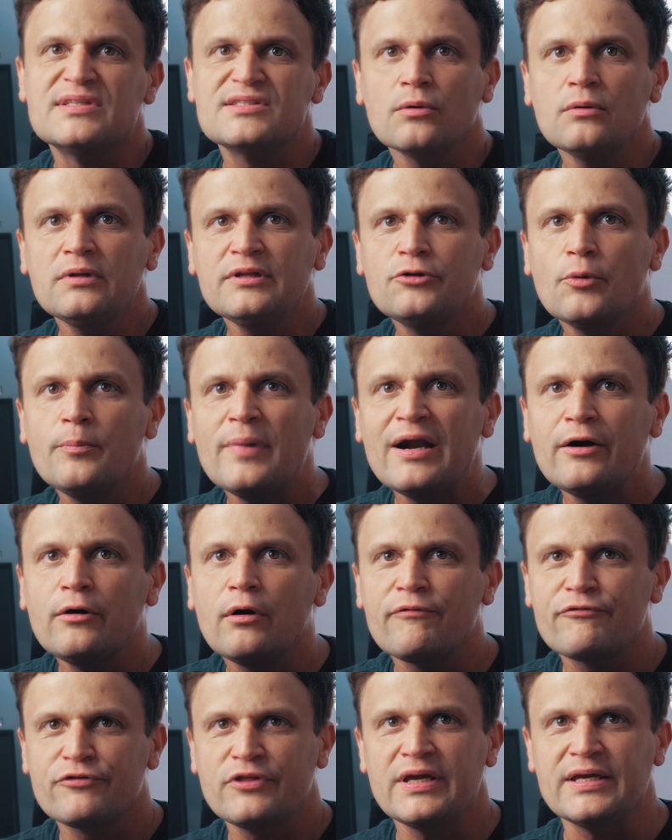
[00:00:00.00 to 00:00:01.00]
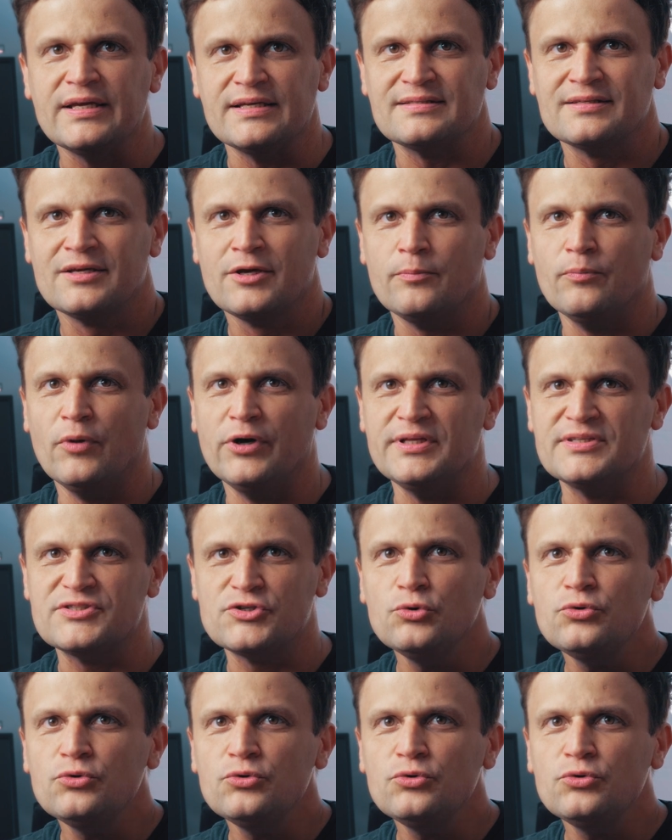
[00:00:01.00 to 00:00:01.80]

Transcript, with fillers: it's only the matter of taste, but it's